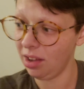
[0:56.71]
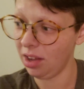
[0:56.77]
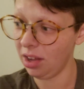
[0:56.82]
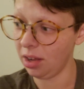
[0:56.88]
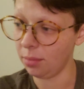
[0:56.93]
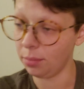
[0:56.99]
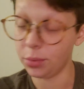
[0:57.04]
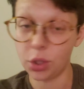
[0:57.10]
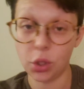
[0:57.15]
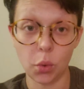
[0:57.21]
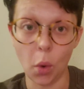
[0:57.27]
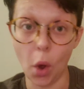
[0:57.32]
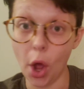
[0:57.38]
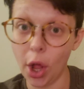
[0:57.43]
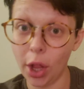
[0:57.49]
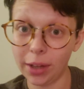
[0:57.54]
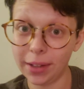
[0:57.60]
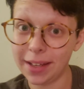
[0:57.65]
um, to
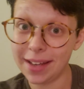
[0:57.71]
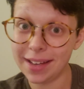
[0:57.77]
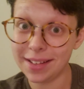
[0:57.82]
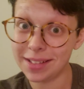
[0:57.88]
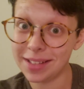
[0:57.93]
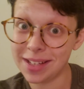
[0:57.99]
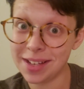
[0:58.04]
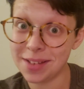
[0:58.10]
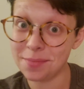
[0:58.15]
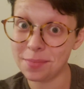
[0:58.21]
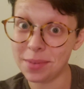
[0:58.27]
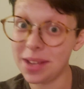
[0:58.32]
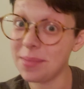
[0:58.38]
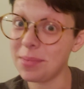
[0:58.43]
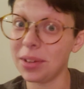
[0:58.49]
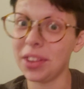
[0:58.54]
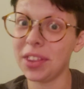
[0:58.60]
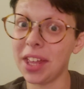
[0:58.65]
all 18
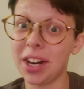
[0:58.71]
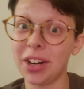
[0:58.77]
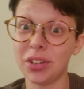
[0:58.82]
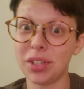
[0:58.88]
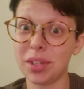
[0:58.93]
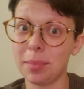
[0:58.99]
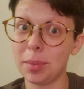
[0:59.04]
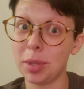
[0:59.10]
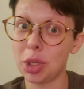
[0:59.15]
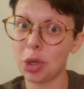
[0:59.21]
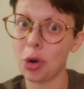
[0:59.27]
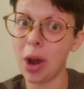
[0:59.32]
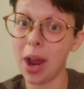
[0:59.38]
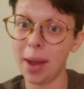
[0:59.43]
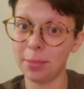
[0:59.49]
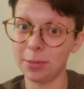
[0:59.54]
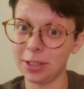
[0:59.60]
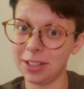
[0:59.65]
people that are
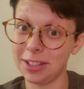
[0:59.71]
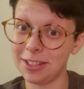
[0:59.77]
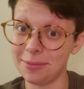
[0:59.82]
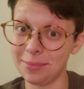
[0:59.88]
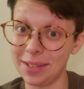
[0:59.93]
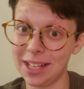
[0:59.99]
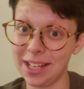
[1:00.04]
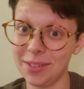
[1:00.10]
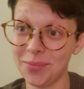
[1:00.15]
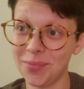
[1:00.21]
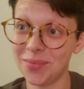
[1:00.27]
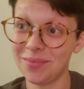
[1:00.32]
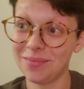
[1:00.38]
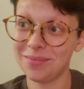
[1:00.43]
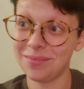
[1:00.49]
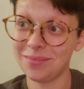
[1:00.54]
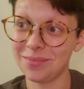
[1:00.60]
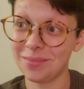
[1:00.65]
subscribed to me.
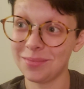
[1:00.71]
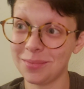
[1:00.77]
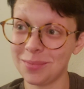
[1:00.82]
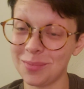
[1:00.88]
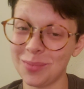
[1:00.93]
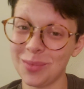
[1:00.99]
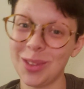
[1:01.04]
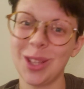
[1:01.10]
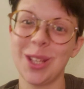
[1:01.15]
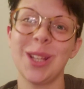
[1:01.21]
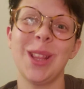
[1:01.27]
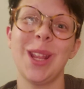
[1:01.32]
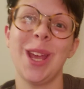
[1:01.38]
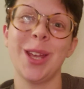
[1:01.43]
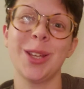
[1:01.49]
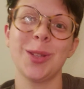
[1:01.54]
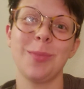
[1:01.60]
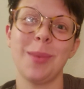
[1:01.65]

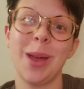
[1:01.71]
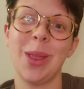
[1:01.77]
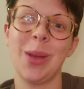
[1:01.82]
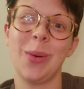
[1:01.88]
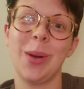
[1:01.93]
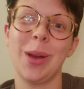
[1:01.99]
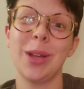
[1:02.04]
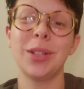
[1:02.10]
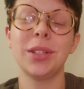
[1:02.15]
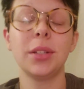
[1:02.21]
Thanks, by the way.